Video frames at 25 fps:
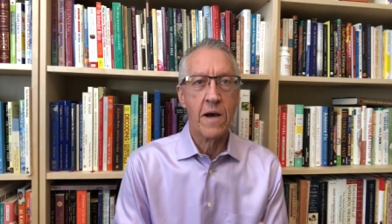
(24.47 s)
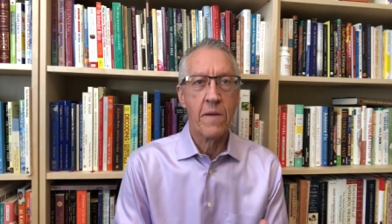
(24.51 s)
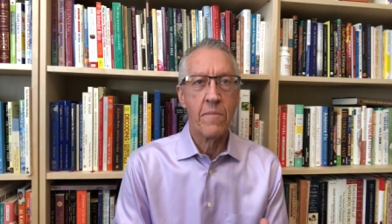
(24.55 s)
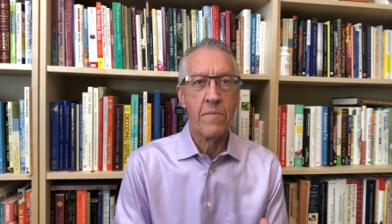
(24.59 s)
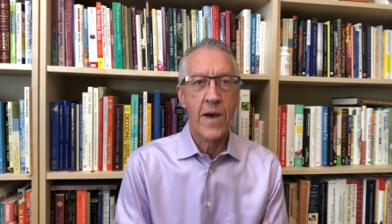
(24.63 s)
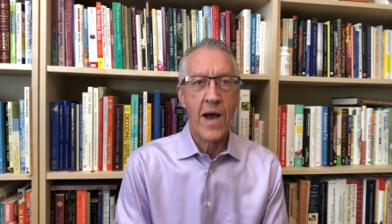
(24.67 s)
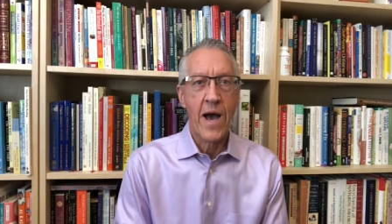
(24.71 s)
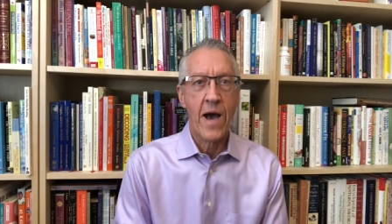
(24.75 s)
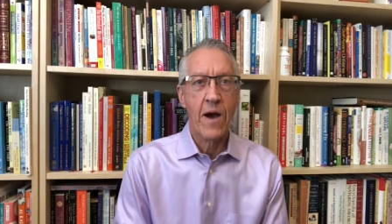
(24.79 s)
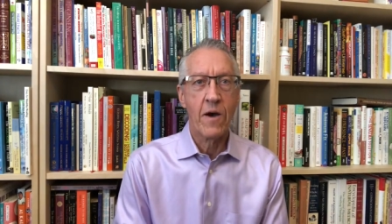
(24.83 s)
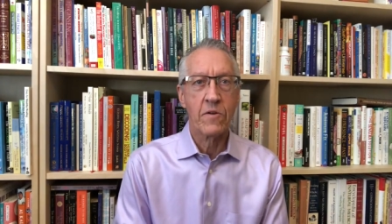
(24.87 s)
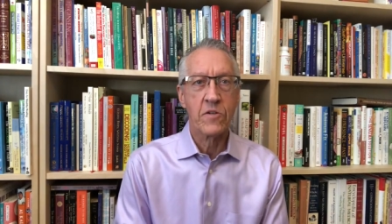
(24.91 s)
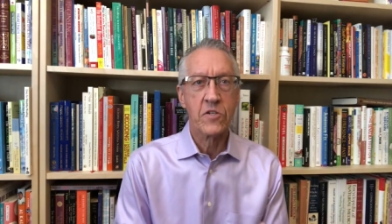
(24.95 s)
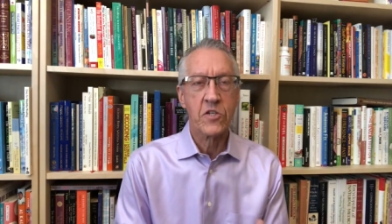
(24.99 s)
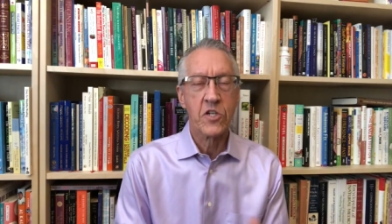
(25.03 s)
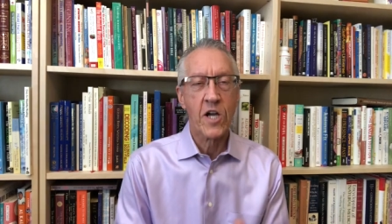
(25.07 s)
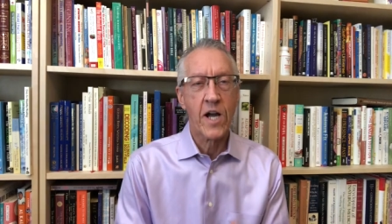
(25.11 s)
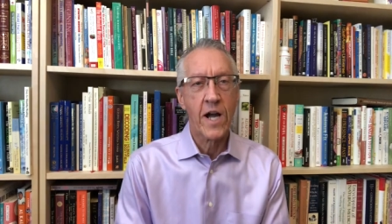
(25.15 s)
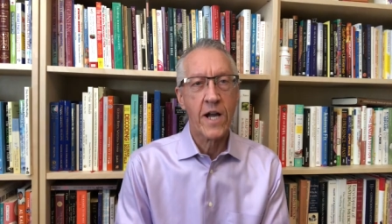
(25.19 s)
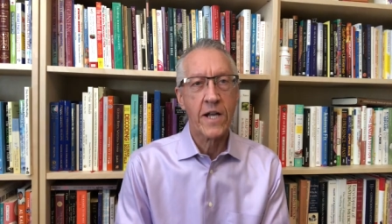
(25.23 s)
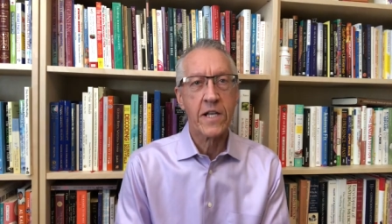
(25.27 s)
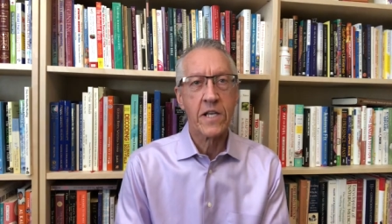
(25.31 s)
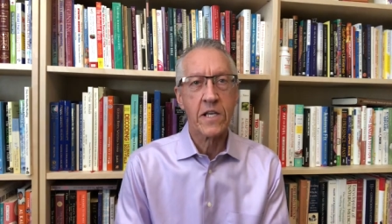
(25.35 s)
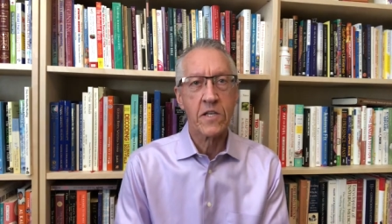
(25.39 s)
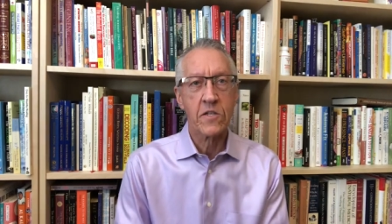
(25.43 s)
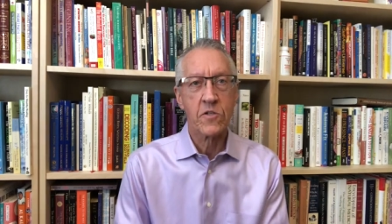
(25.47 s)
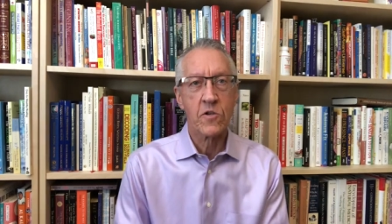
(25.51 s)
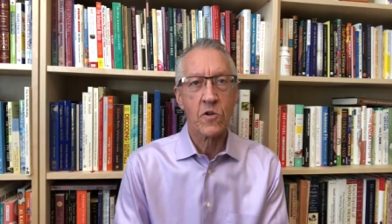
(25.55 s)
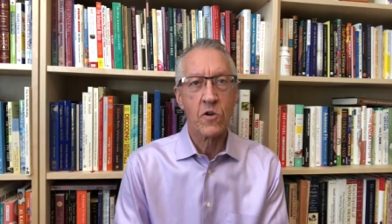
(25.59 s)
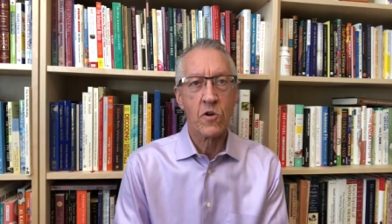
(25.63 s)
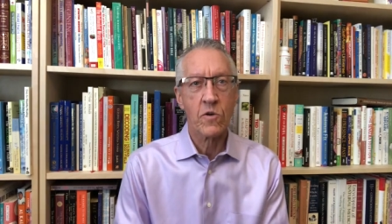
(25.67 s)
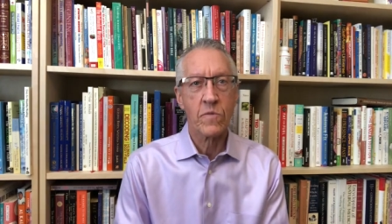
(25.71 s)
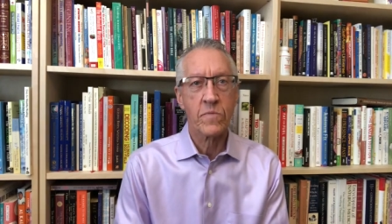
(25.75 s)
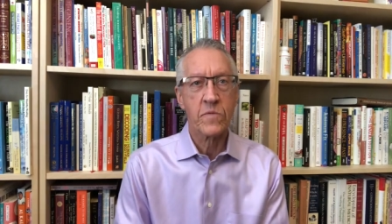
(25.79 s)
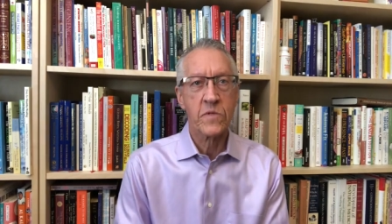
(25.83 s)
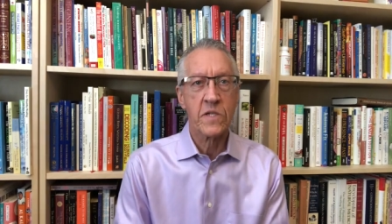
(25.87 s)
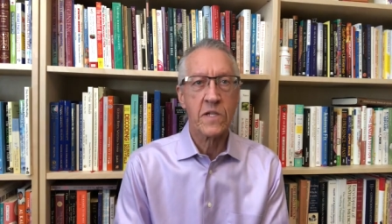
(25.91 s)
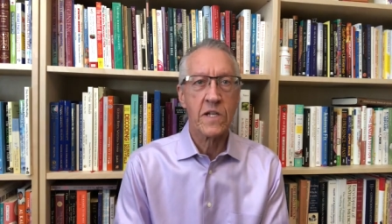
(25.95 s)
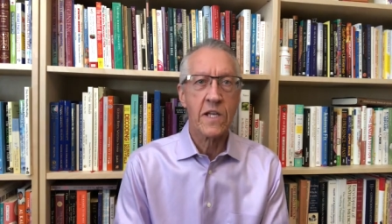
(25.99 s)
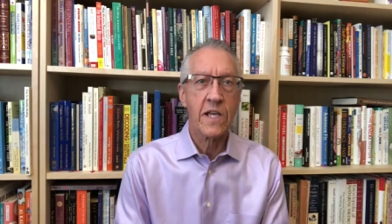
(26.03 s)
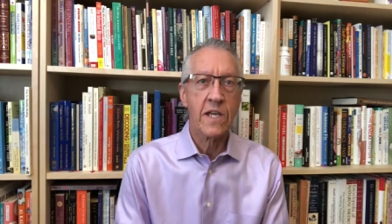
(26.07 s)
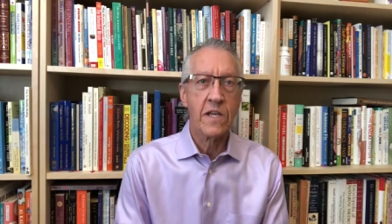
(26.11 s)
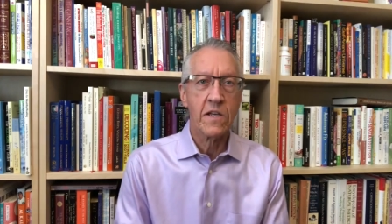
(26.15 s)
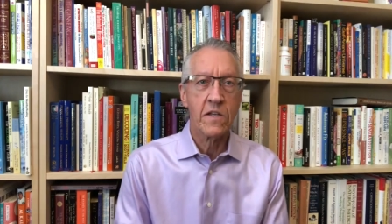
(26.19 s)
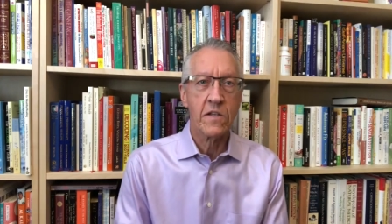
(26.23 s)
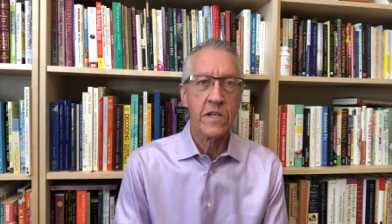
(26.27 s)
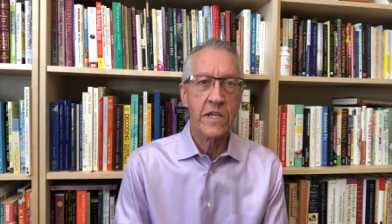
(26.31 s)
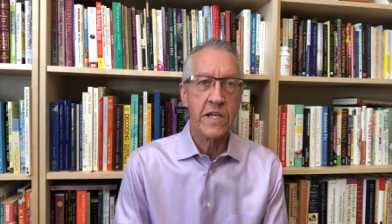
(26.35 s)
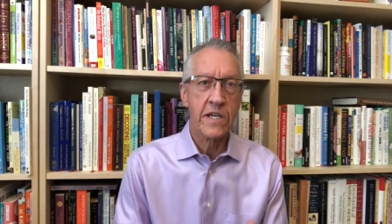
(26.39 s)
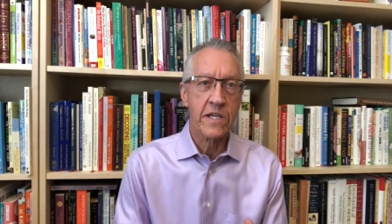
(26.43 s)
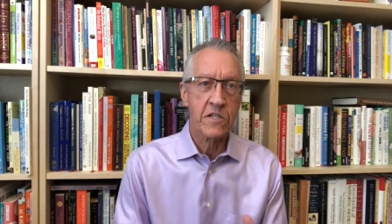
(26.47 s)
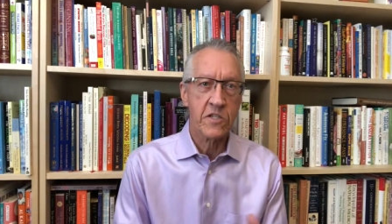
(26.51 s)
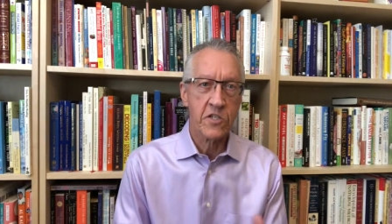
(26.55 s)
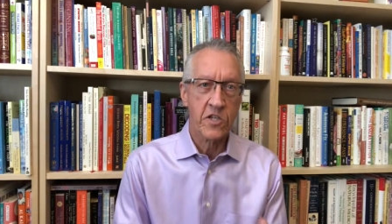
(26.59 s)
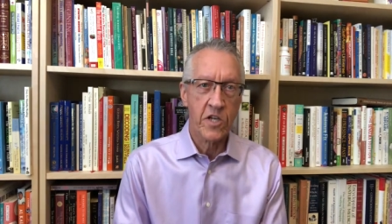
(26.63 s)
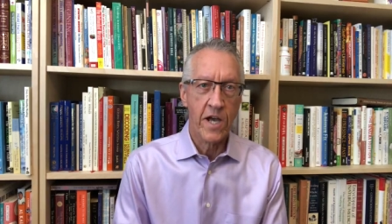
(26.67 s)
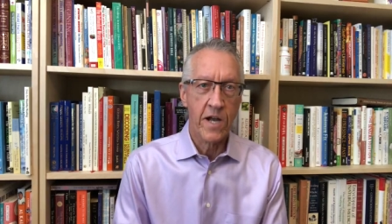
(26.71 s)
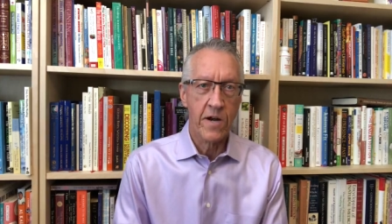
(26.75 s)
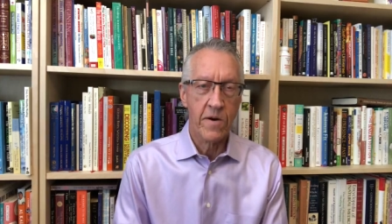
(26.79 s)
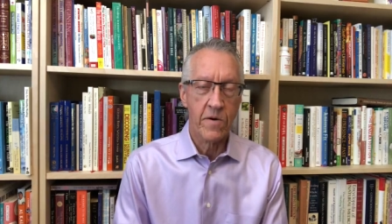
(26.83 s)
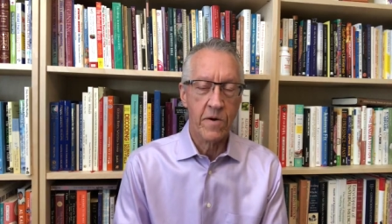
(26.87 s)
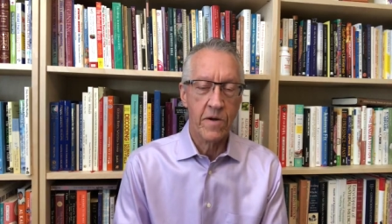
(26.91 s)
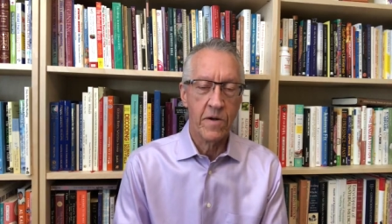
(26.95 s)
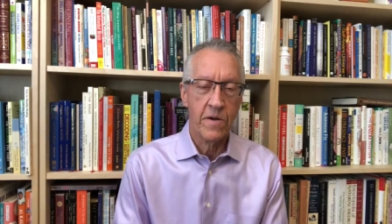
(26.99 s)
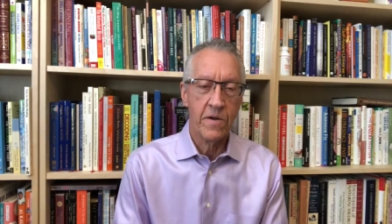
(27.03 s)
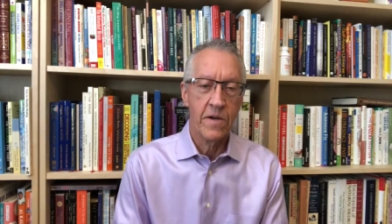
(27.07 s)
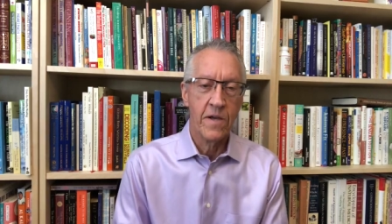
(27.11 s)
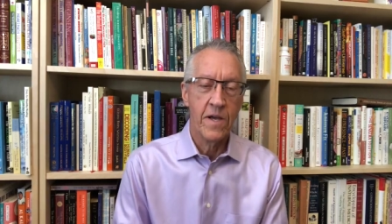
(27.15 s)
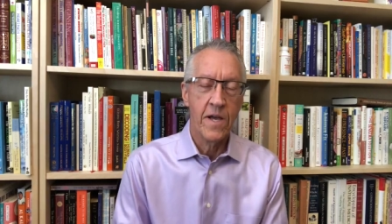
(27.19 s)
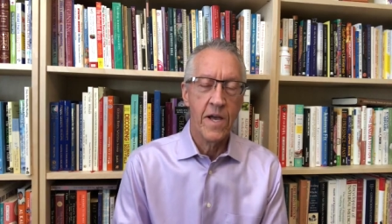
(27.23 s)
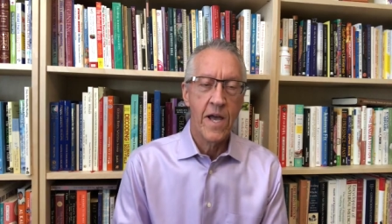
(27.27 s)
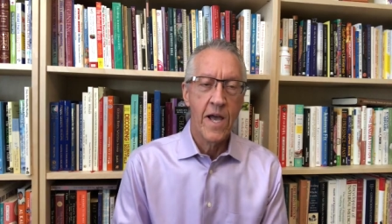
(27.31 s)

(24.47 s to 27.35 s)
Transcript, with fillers: about Chinese herbs and healing in general.